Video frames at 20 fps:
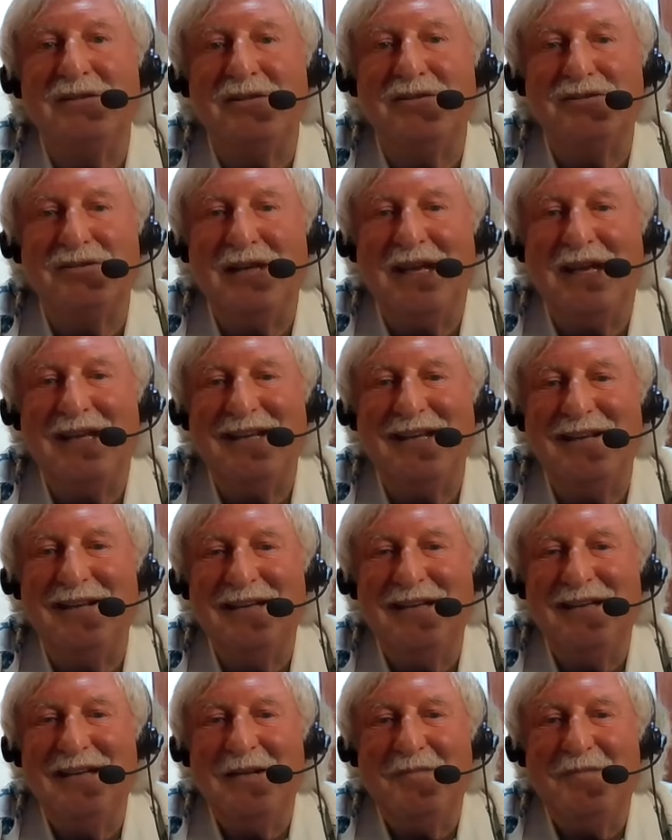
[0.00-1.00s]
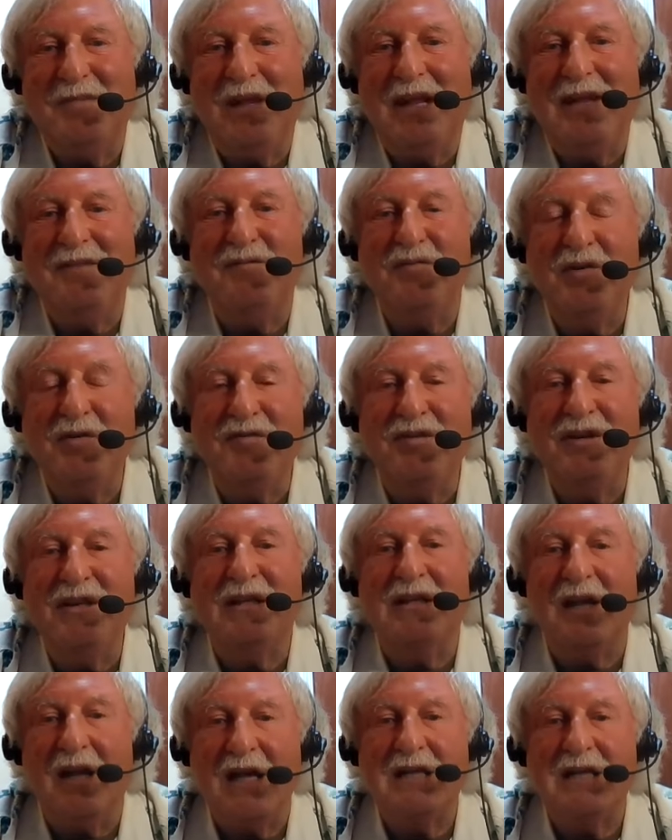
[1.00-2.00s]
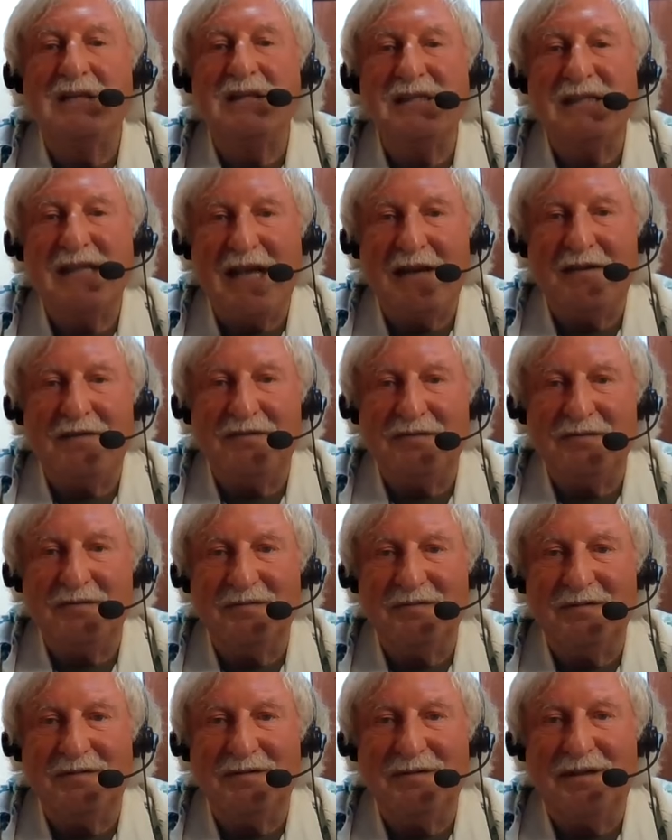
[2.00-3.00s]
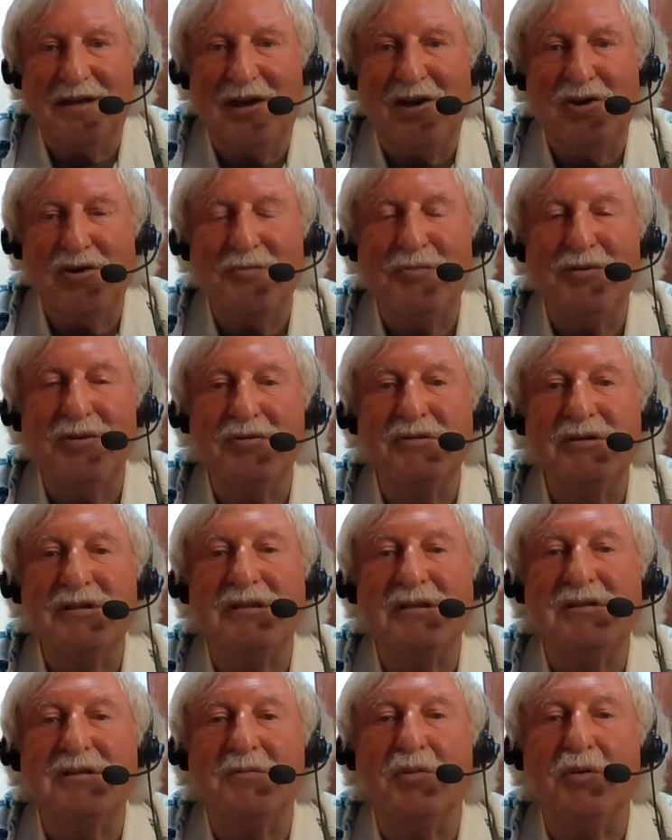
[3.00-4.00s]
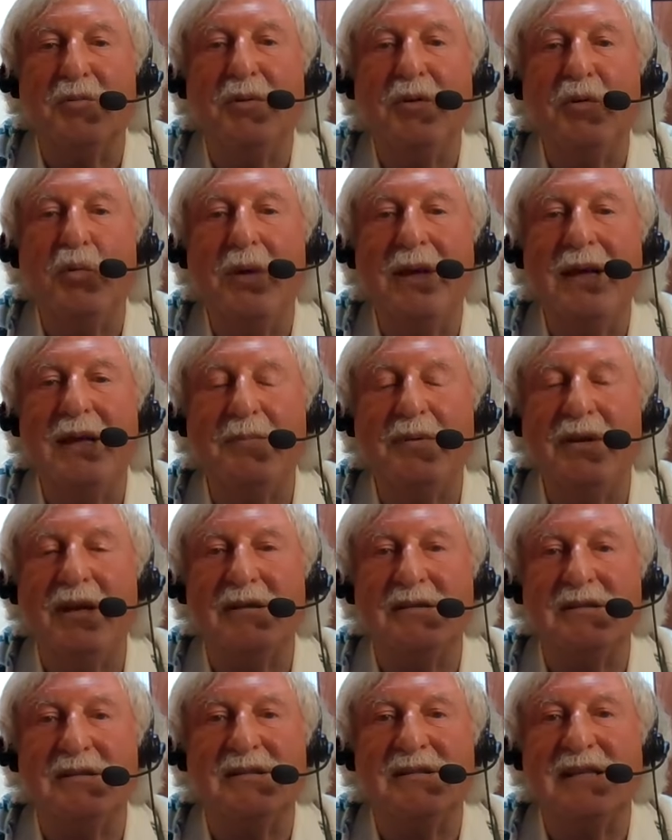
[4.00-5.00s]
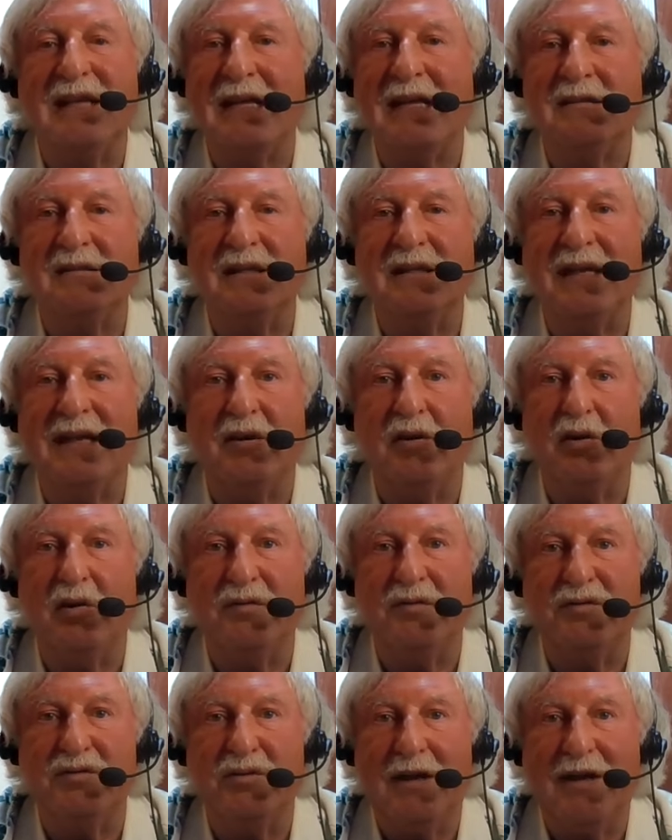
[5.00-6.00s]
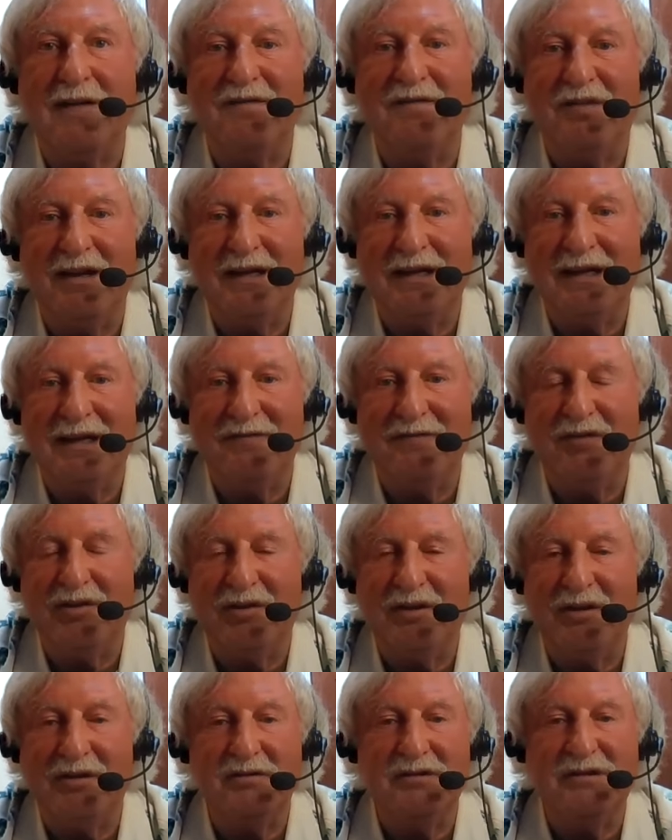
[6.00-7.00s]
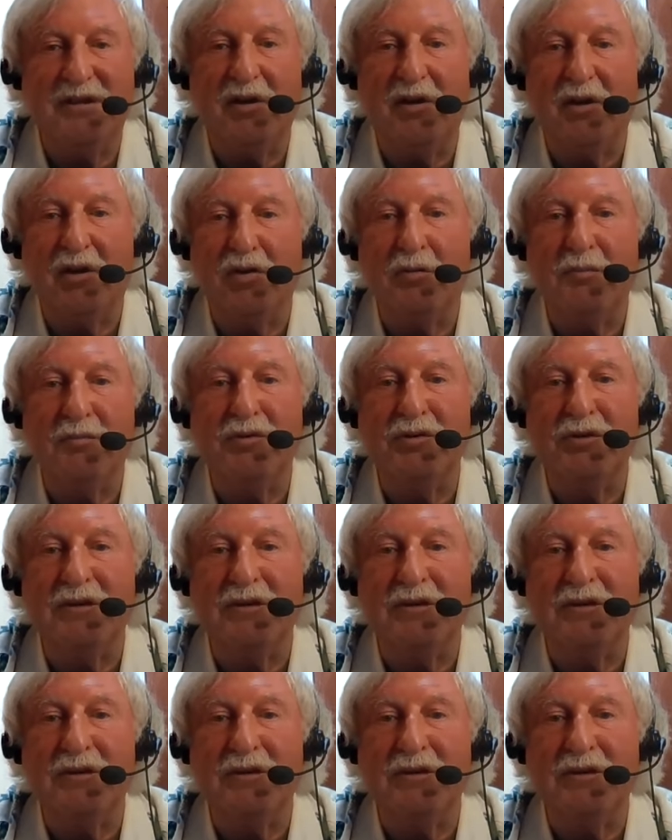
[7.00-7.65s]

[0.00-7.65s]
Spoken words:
our psyche. If we feel unsafe, our immune system will be weak because it's constantly on overdrive fighting everything. You'll see autoimmune